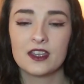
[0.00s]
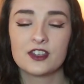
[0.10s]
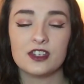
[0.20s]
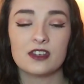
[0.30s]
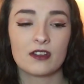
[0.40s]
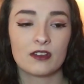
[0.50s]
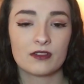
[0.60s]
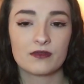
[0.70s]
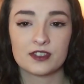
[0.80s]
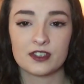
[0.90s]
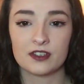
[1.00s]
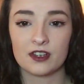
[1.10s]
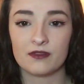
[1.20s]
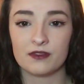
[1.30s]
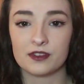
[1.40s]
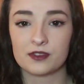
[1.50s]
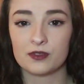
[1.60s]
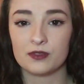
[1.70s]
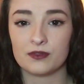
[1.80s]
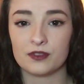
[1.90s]
She'd not long returned home from the
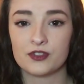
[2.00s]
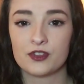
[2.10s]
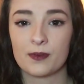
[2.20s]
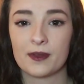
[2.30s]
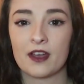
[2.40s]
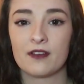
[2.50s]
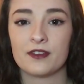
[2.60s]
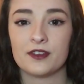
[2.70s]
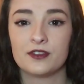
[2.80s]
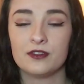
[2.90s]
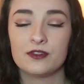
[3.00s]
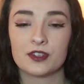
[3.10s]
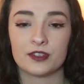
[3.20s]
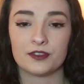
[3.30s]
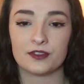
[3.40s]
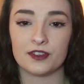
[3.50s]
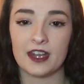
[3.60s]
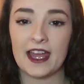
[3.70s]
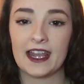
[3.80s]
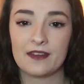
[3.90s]
school run, dropping off her two
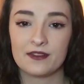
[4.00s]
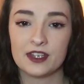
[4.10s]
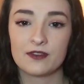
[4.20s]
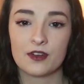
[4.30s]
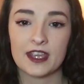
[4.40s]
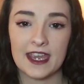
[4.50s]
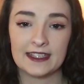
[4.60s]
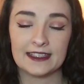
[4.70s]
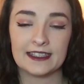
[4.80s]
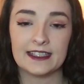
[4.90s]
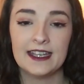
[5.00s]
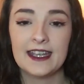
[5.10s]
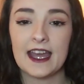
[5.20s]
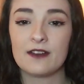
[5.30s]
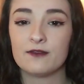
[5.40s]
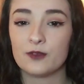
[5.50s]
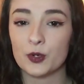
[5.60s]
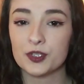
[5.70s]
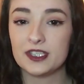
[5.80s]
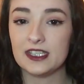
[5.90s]
children, 11-year-old Caitlin and
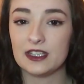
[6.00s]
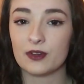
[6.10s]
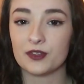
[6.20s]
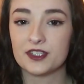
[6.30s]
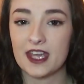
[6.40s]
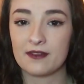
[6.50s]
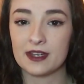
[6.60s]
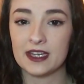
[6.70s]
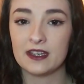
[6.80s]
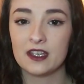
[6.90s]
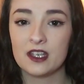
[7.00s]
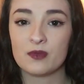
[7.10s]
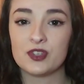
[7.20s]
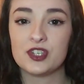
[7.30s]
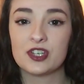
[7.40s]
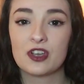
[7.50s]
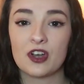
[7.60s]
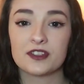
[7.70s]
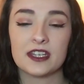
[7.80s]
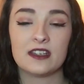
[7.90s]
14-year-old Terry, when she
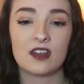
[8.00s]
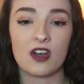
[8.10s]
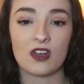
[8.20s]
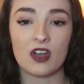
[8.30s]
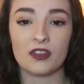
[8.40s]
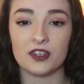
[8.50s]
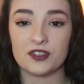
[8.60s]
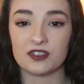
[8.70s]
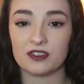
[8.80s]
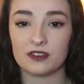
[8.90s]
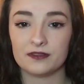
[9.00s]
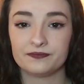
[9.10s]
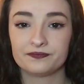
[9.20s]
got a knock on the door.